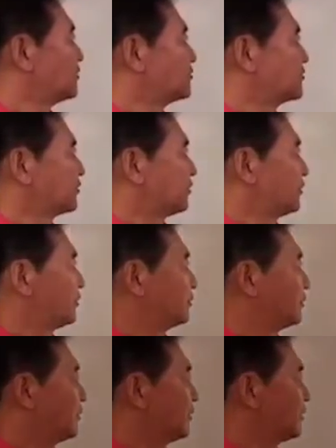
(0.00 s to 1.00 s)

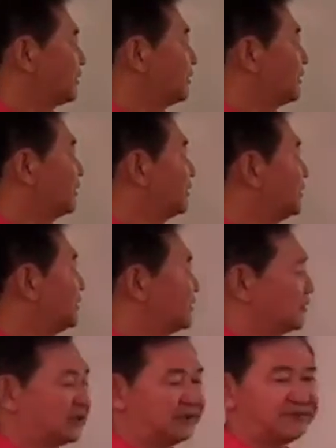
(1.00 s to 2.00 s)
So,
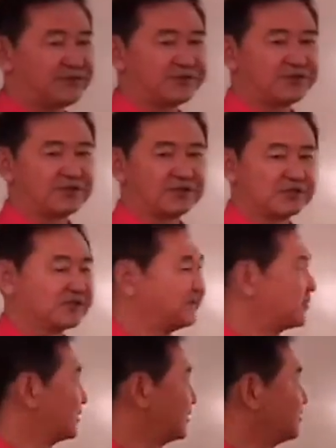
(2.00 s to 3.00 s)
if we see
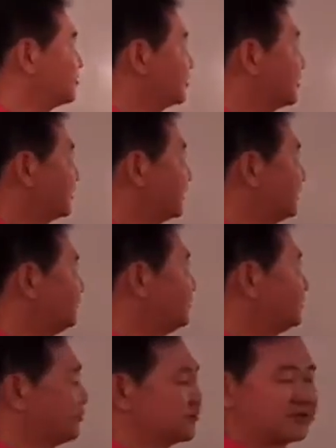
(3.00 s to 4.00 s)
some of the literature
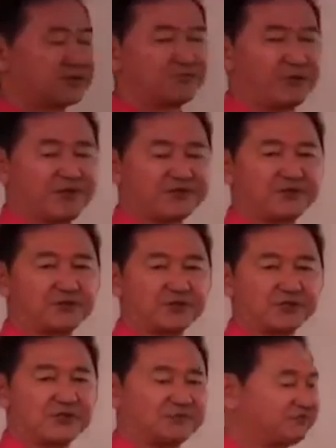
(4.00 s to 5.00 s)
reviews based
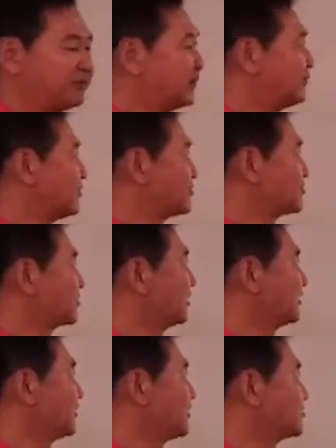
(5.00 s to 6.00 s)
on some previous
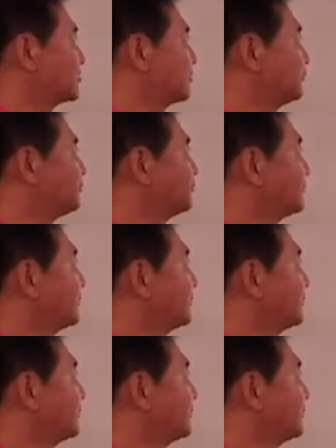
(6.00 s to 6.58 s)
studies,